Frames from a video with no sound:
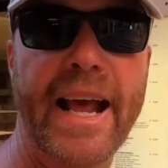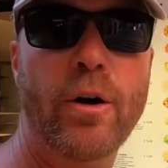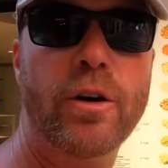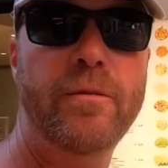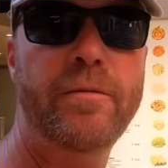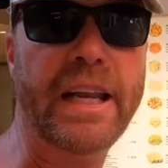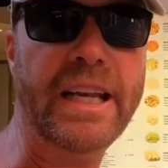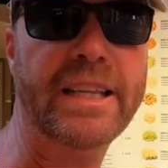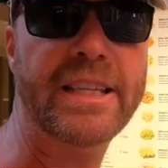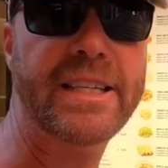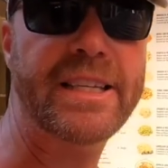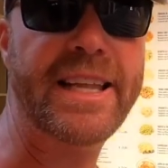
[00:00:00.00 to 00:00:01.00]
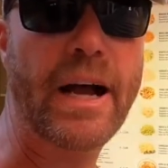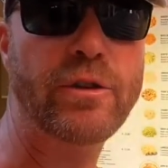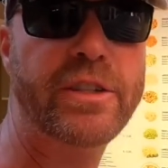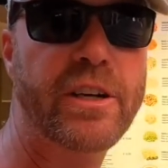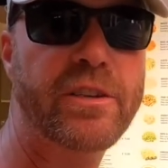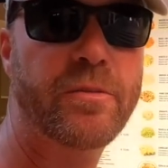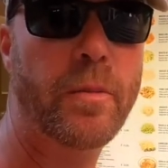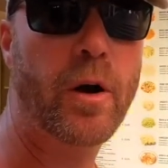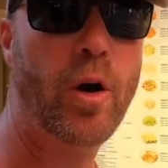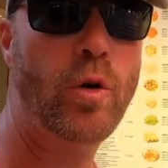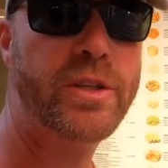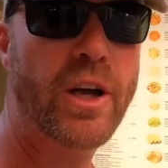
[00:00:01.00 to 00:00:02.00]
how convenient. This is downstairs from our
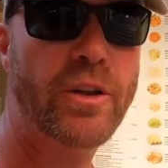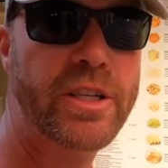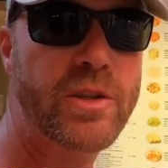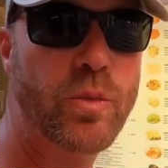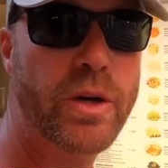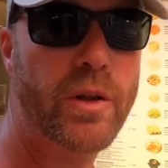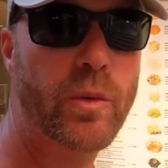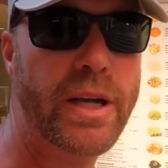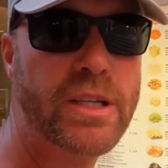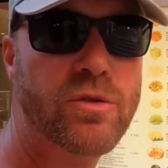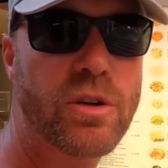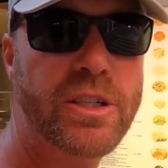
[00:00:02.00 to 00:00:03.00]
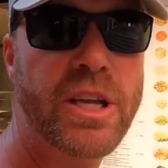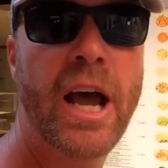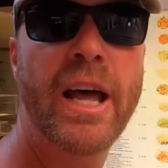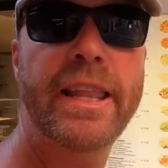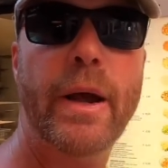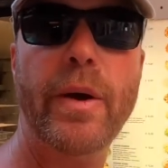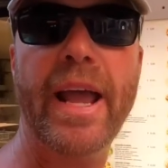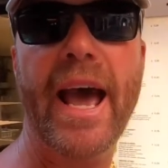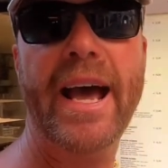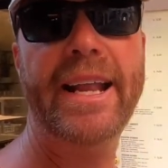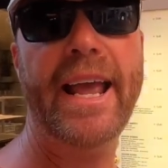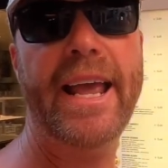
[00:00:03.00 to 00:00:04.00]
hotel. This is one of the restaurants that we
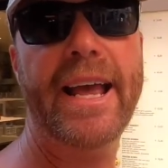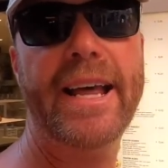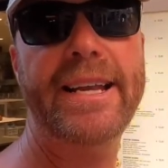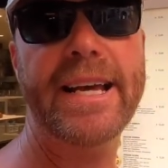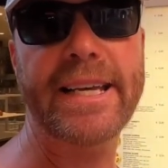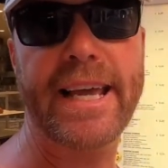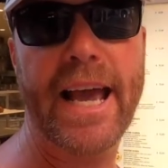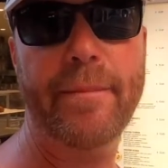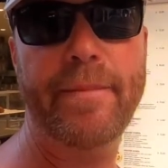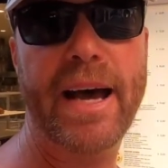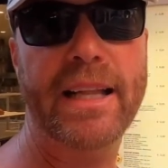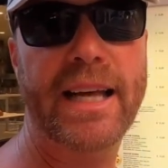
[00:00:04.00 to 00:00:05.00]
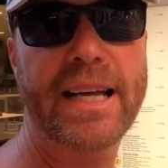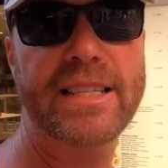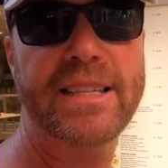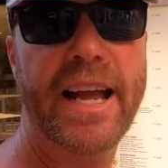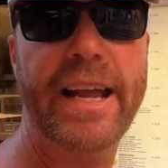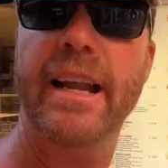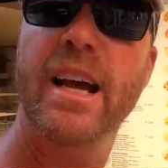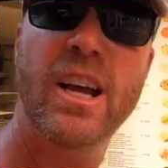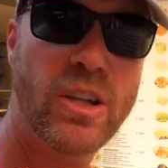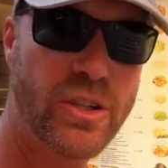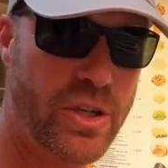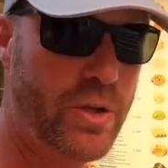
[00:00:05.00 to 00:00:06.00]
had a nightcap at last night.
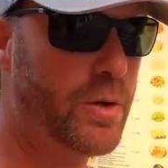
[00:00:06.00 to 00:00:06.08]
2